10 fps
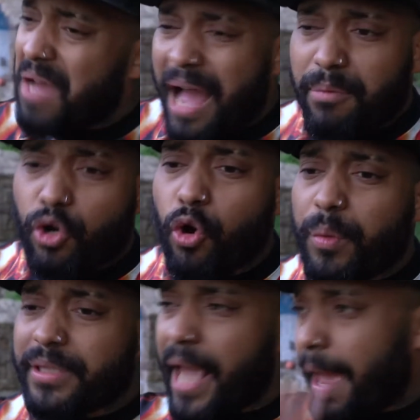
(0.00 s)
I'm cool
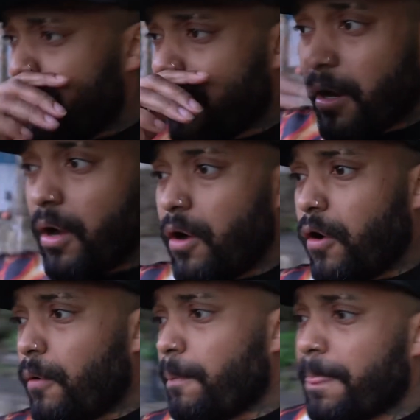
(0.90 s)
with that.
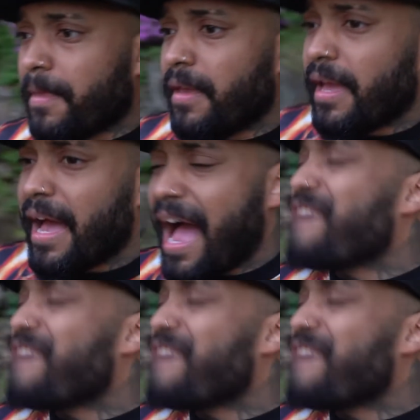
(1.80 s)
I